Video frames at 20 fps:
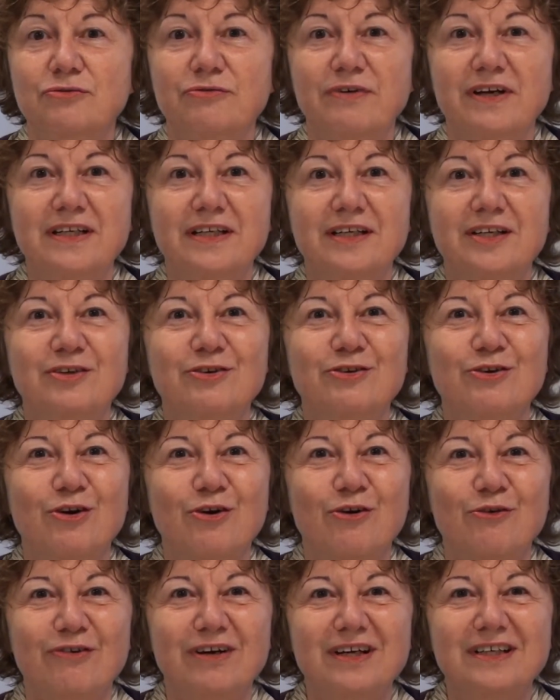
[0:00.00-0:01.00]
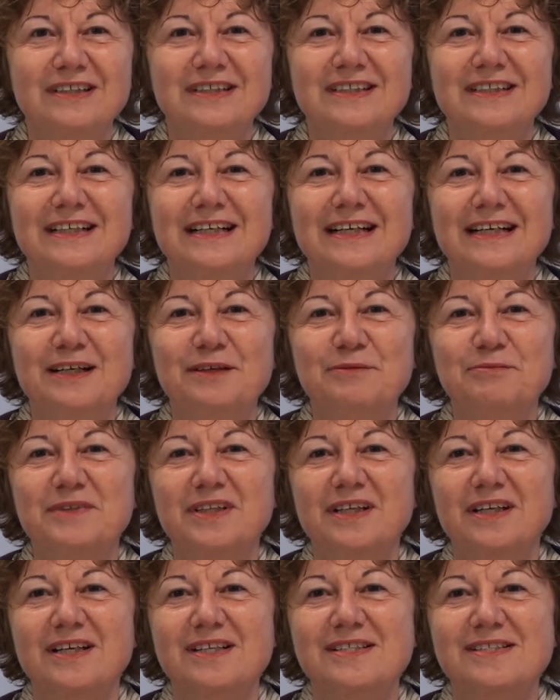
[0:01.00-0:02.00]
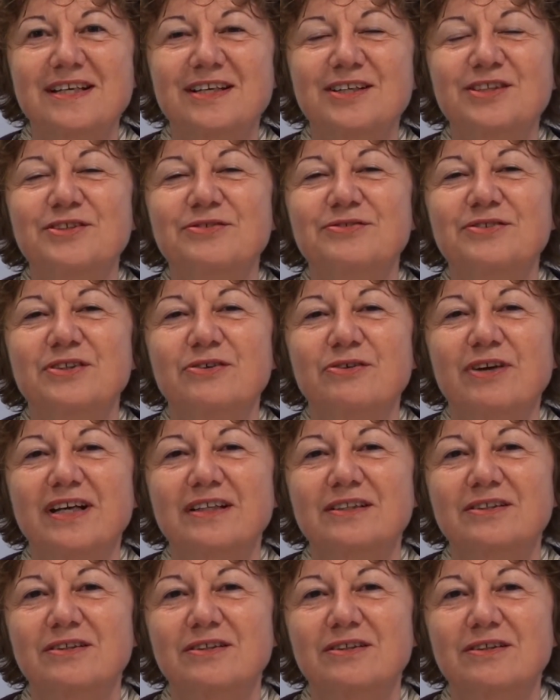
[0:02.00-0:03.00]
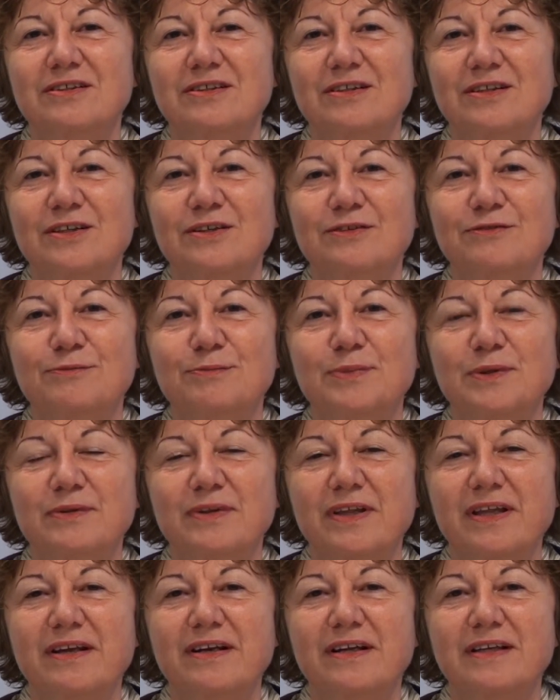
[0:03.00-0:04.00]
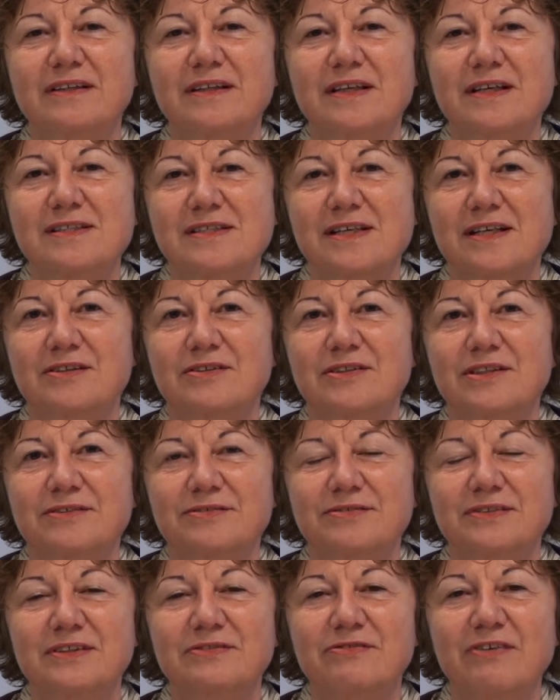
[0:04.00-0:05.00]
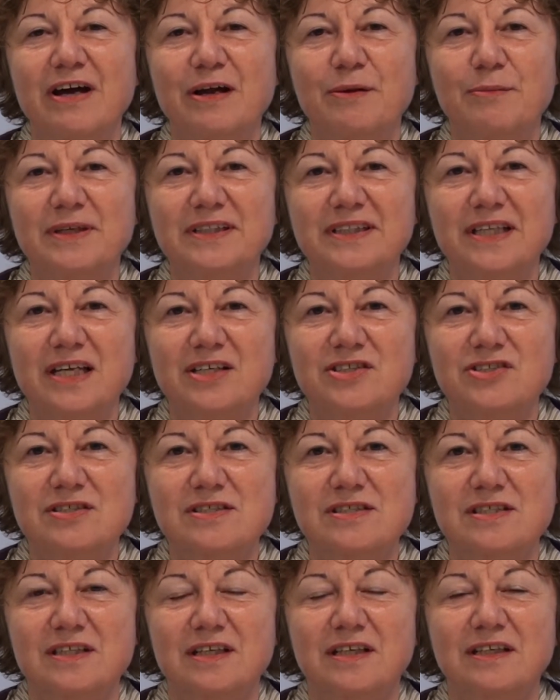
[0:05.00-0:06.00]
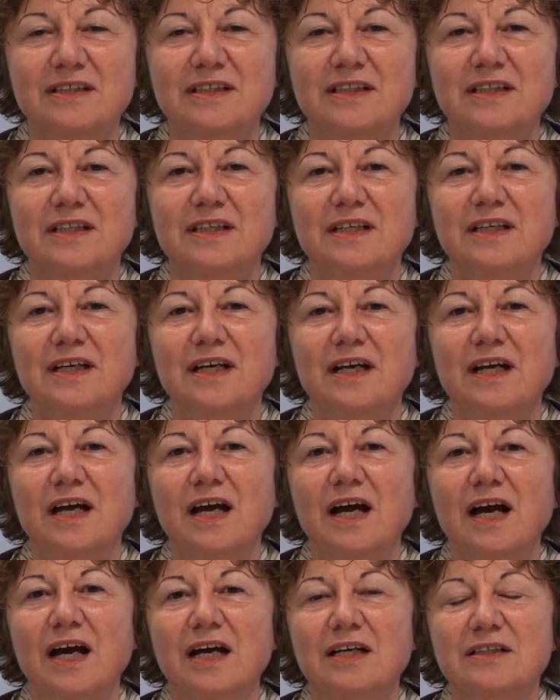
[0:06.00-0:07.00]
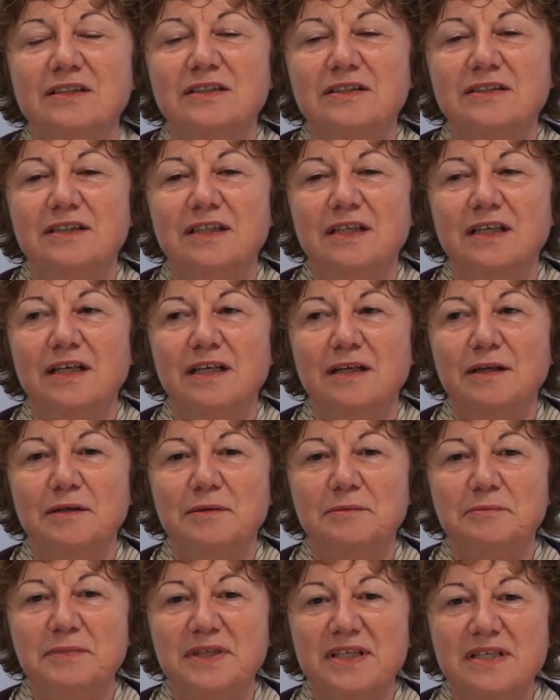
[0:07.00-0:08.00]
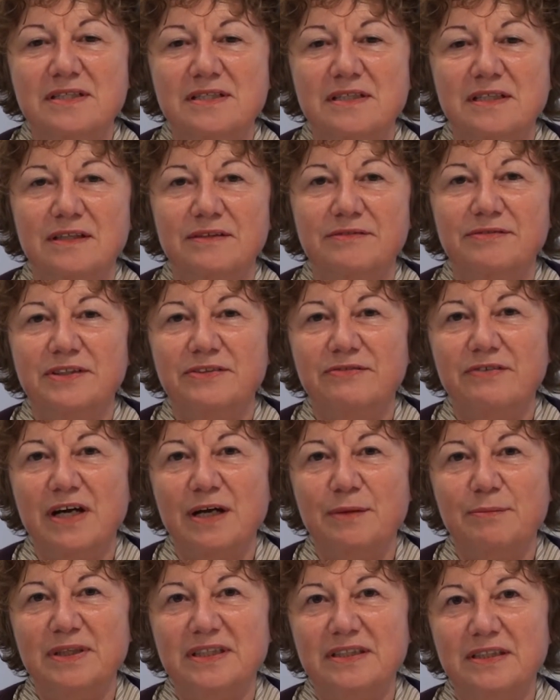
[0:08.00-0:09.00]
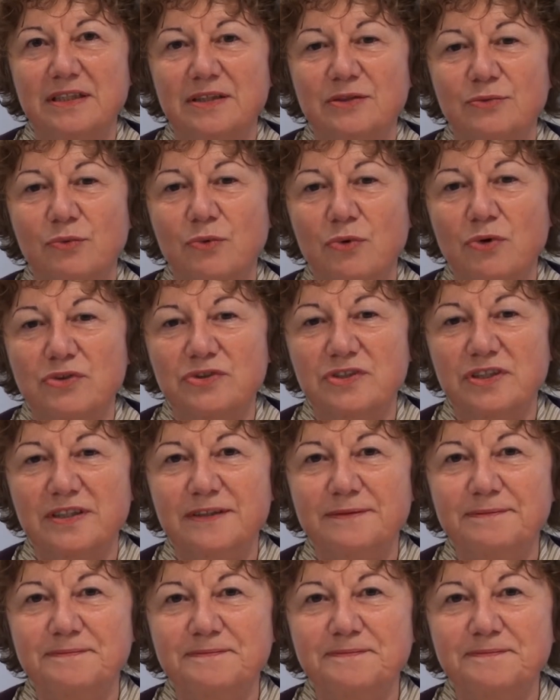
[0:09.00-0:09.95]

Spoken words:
Vanya Grigorova. I am the Executive Director of Bulgarian Executive Environment Agency under the Minister of Environment and Water.